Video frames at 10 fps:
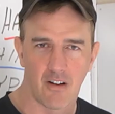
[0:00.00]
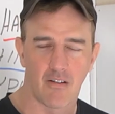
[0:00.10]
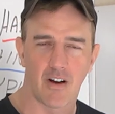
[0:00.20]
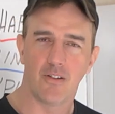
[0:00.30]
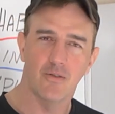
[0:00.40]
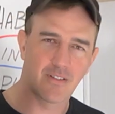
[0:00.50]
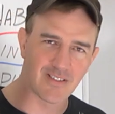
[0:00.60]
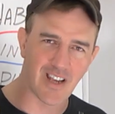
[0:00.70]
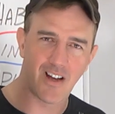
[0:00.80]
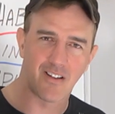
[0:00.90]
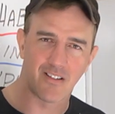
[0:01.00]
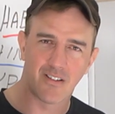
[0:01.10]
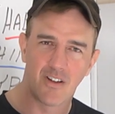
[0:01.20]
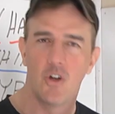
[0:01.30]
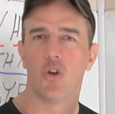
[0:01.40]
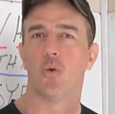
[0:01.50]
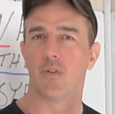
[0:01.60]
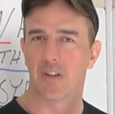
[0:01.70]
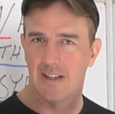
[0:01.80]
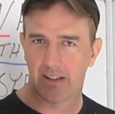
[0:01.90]
All right, you can tell.
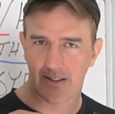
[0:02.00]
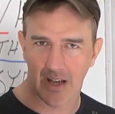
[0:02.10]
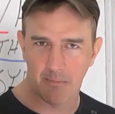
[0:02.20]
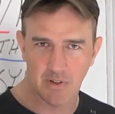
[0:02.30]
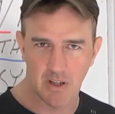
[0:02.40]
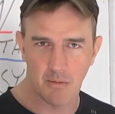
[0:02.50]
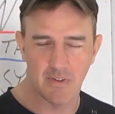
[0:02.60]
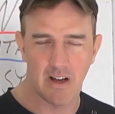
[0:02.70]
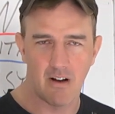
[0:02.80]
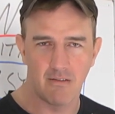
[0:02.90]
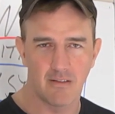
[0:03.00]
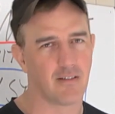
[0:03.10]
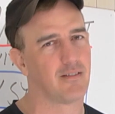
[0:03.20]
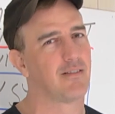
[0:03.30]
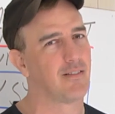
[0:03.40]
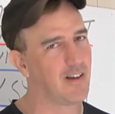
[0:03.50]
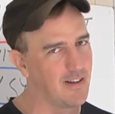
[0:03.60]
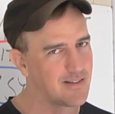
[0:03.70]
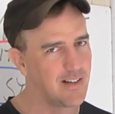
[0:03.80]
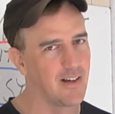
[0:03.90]
When the contempt comes out,
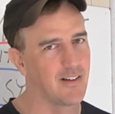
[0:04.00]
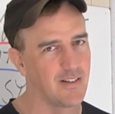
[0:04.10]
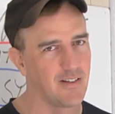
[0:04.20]
it's done,